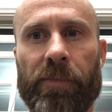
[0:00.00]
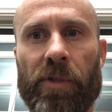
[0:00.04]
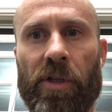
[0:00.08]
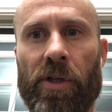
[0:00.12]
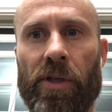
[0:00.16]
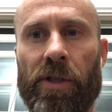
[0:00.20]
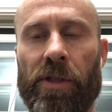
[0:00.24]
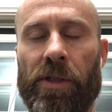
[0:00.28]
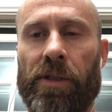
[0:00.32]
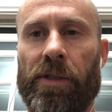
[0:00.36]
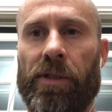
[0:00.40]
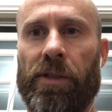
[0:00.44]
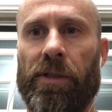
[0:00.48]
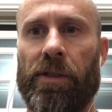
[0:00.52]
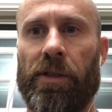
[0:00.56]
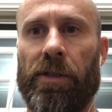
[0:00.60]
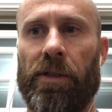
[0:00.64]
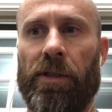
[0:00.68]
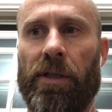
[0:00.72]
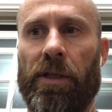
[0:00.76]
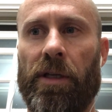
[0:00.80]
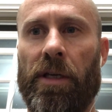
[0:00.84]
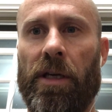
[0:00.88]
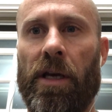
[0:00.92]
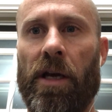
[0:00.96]
Couldn't
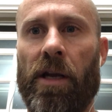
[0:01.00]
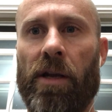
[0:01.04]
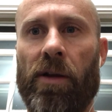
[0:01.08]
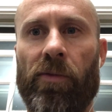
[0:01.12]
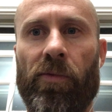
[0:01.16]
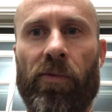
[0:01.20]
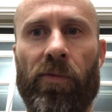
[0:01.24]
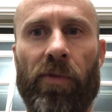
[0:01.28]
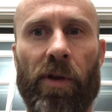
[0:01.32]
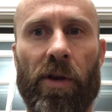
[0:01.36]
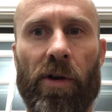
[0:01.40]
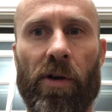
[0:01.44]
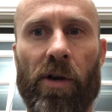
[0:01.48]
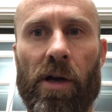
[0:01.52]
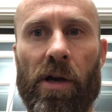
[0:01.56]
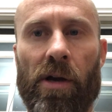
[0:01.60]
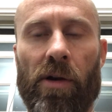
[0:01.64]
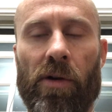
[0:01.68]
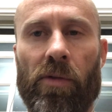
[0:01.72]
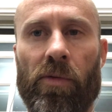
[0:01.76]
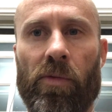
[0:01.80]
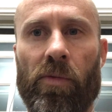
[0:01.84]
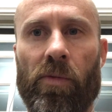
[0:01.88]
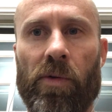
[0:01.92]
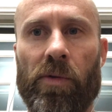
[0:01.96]
kind of figure
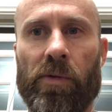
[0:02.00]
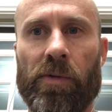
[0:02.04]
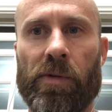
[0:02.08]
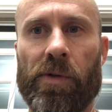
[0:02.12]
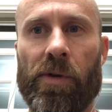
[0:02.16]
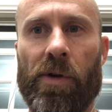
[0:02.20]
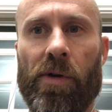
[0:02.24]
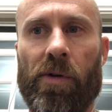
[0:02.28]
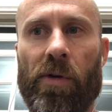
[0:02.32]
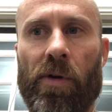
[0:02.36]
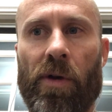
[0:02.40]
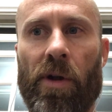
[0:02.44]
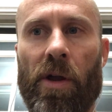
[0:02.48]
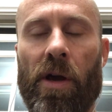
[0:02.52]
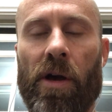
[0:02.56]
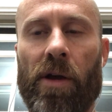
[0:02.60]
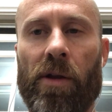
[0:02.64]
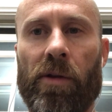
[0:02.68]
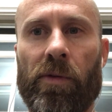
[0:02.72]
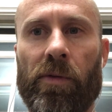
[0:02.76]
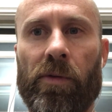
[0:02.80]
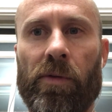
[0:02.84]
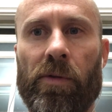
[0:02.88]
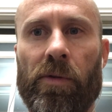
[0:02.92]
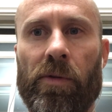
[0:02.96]
out what was going
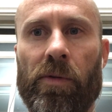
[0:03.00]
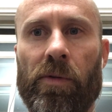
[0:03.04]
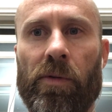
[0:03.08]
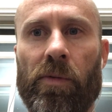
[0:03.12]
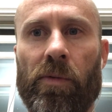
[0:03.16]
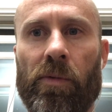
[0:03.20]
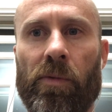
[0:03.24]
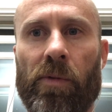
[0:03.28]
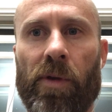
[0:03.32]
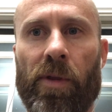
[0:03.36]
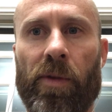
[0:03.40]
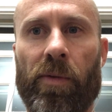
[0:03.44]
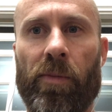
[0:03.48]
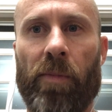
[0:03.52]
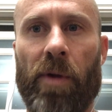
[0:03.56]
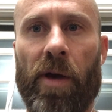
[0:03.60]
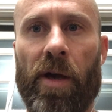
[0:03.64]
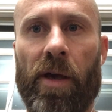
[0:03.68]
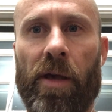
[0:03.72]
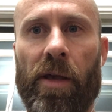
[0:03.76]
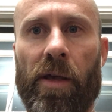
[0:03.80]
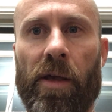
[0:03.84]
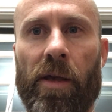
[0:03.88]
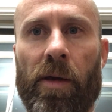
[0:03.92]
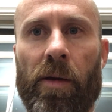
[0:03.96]
on with
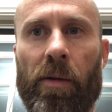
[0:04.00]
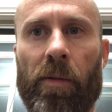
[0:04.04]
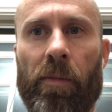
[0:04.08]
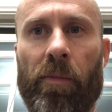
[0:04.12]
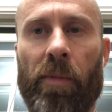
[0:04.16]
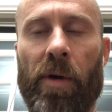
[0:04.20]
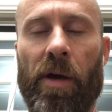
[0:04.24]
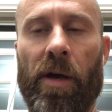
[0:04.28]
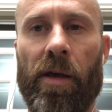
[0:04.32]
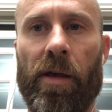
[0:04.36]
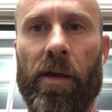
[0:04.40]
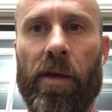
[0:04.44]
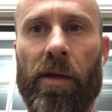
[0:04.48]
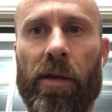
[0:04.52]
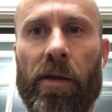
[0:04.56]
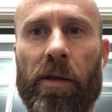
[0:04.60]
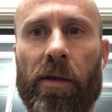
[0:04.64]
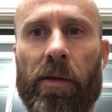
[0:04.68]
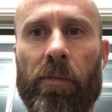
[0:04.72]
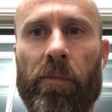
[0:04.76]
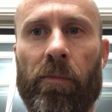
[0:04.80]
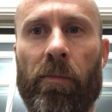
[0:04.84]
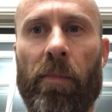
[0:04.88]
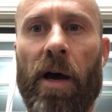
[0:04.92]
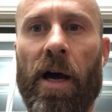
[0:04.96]
my
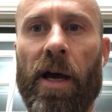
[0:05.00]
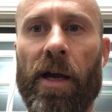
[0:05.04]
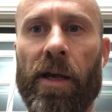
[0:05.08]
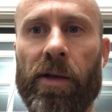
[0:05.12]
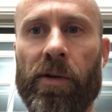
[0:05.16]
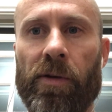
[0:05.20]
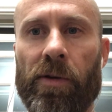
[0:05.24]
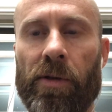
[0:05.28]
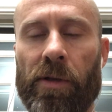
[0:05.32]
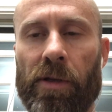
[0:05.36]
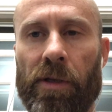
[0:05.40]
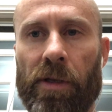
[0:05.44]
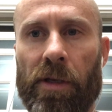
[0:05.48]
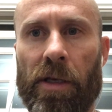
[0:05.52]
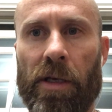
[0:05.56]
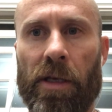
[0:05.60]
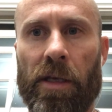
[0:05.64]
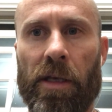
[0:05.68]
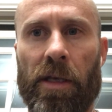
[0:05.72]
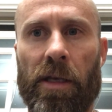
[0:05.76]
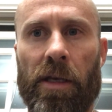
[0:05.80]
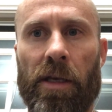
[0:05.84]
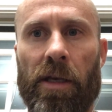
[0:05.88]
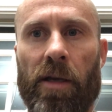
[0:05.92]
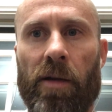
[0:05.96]
mind
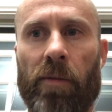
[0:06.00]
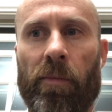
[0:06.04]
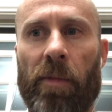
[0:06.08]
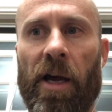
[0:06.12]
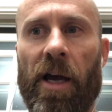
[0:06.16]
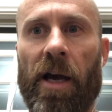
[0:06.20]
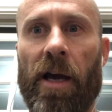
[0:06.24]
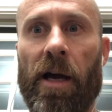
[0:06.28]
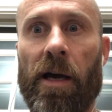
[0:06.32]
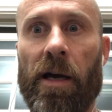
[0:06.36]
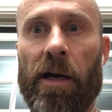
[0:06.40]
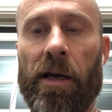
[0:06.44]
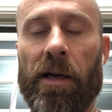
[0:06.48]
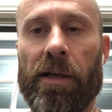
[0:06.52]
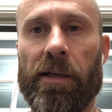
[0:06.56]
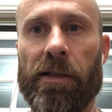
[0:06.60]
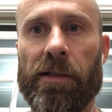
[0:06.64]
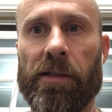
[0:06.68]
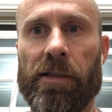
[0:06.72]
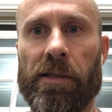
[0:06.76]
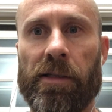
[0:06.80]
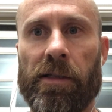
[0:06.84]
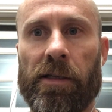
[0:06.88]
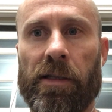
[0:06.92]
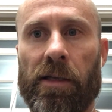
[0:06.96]
and my
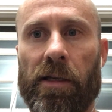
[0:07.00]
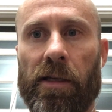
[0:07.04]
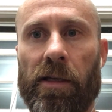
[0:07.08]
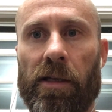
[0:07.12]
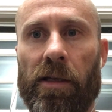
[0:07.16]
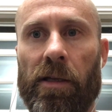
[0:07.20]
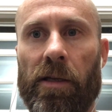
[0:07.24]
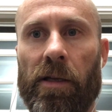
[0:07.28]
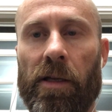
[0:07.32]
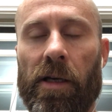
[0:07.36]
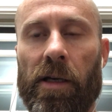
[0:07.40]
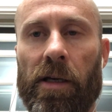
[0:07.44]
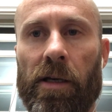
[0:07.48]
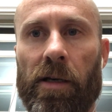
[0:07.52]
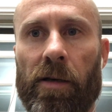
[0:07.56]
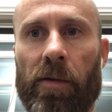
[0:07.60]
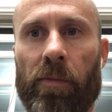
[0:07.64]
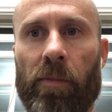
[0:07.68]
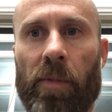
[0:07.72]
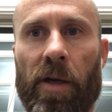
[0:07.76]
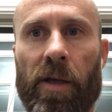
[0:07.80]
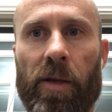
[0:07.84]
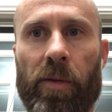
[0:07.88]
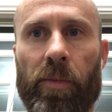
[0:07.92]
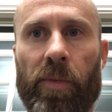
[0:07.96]
eyes and
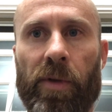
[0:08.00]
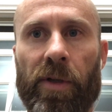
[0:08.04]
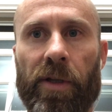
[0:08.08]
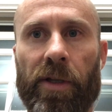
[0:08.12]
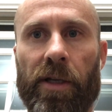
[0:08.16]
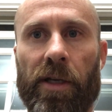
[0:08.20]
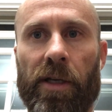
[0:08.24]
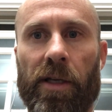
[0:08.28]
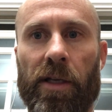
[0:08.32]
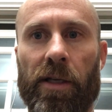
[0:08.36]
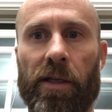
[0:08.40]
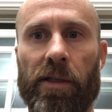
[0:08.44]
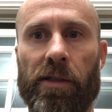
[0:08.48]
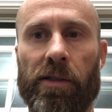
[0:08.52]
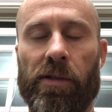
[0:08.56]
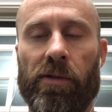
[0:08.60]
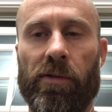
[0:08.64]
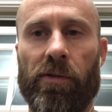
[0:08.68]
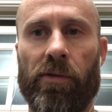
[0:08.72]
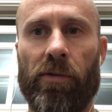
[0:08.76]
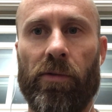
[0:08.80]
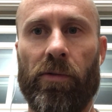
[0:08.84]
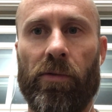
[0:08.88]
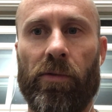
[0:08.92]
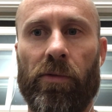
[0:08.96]
my ability to
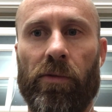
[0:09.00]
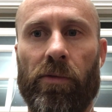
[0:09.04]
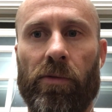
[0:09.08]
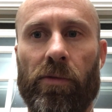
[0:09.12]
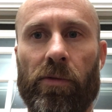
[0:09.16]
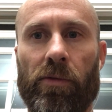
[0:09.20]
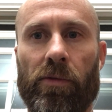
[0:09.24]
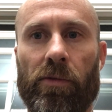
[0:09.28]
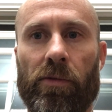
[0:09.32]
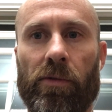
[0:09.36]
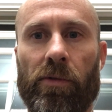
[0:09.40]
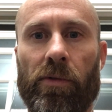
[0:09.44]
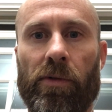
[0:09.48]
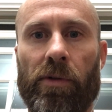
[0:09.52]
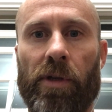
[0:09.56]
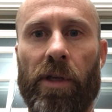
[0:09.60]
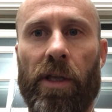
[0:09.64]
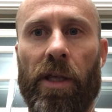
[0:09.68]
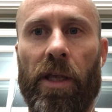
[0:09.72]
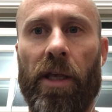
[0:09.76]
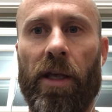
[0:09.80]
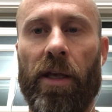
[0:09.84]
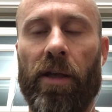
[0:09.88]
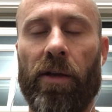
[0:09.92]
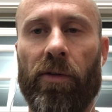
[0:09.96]

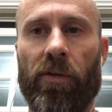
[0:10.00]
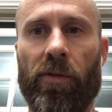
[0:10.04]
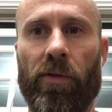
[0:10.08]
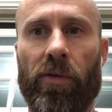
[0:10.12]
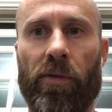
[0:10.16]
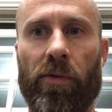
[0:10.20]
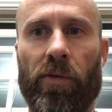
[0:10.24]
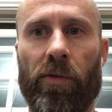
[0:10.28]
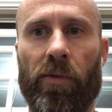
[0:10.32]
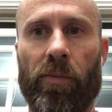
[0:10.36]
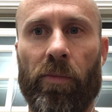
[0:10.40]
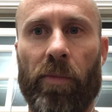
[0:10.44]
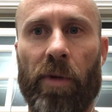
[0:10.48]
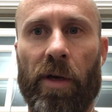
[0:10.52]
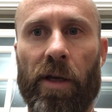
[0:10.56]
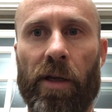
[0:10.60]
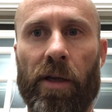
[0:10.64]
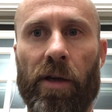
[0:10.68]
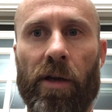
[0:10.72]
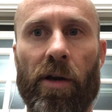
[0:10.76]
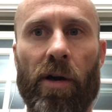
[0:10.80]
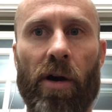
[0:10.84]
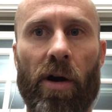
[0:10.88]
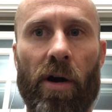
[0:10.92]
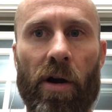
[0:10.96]
handle my
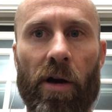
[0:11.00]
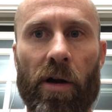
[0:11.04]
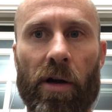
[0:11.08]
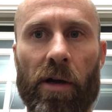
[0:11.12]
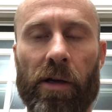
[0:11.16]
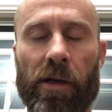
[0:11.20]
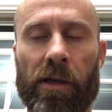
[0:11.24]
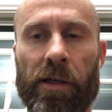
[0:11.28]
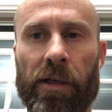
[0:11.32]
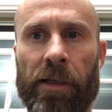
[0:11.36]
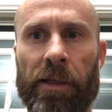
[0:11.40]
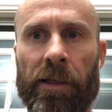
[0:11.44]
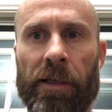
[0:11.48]
car.